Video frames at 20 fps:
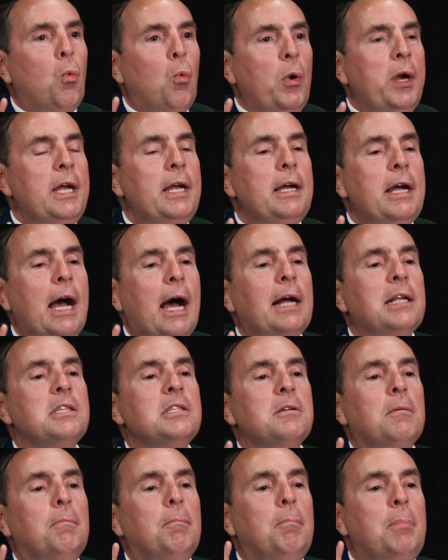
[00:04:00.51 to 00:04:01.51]
we
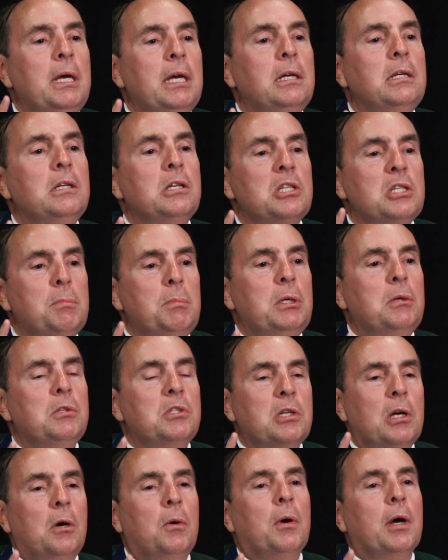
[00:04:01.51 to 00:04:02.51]
got some big
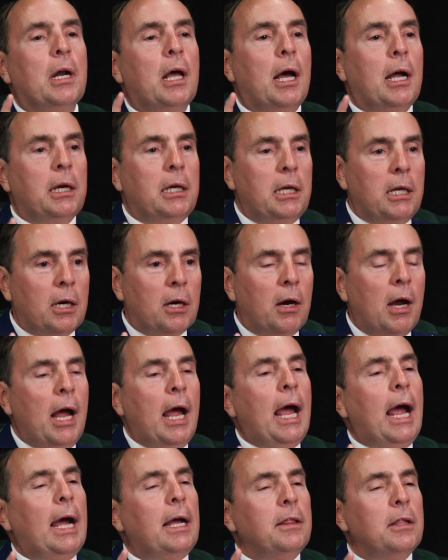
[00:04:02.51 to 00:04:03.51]
disputes going on here,
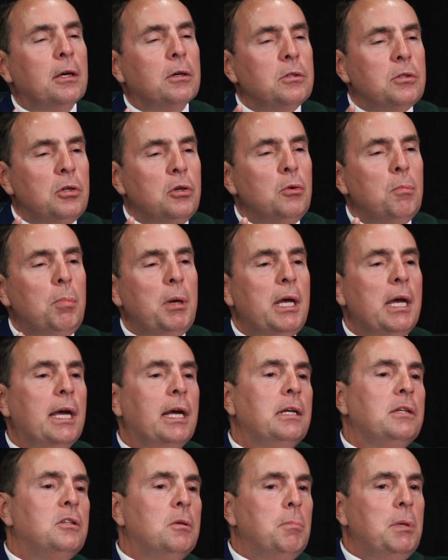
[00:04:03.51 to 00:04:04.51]
and they're too
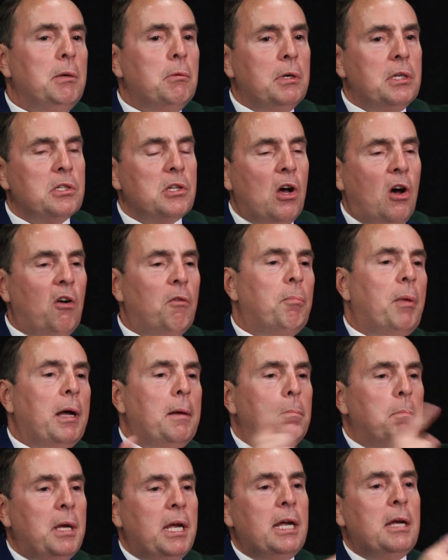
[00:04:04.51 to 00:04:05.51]
big to be resolved
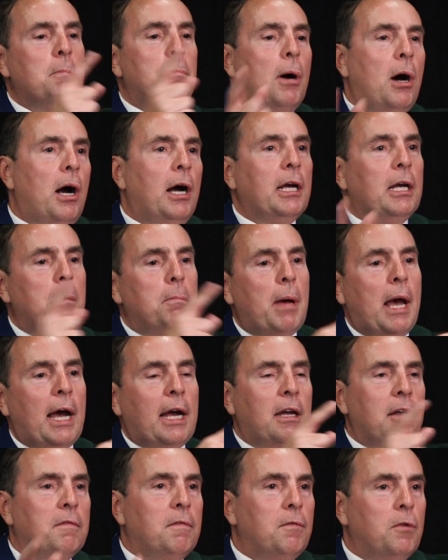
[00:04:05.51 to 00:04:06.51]
by ping-ponging
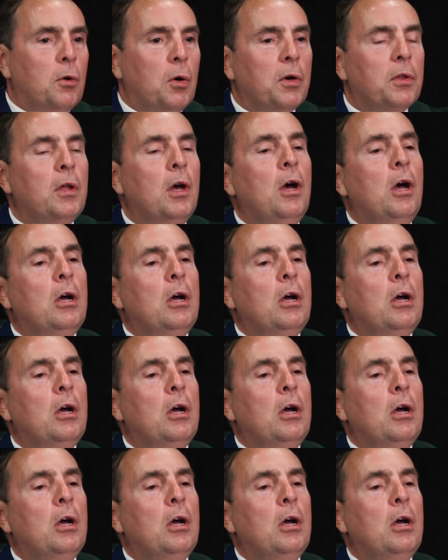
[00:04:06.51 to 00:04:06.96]
back and forth.